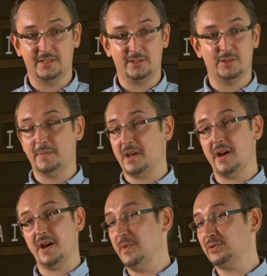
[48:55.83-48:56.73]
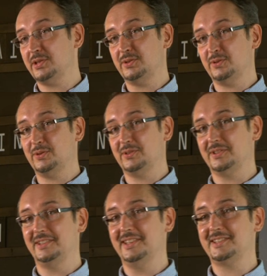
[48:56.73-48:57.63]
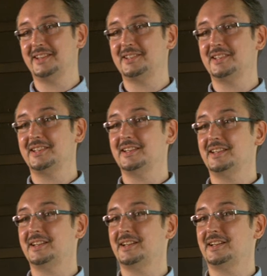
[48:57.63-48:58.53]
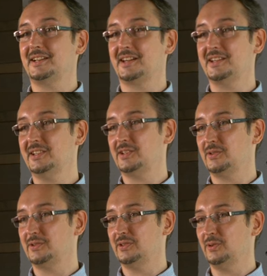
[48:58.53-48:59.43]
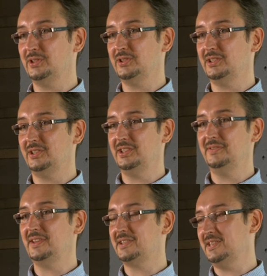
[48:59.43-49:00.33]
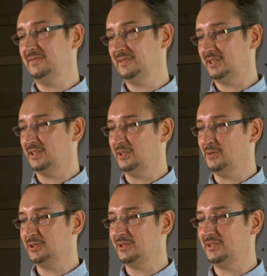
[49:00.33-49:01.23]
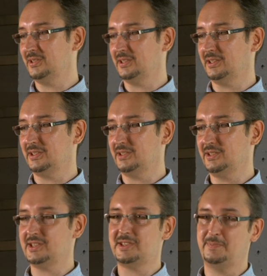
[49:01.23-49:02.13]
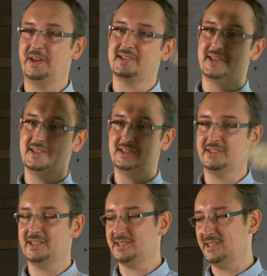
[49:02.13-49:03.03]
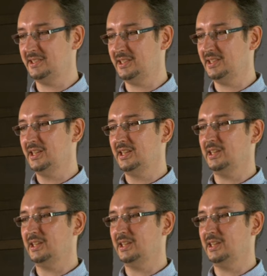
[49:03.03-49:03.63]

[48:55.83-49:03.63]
the way, the market is very inefficient and very often overvalued, undervalued. It's easy to analyze, but you need to start now, because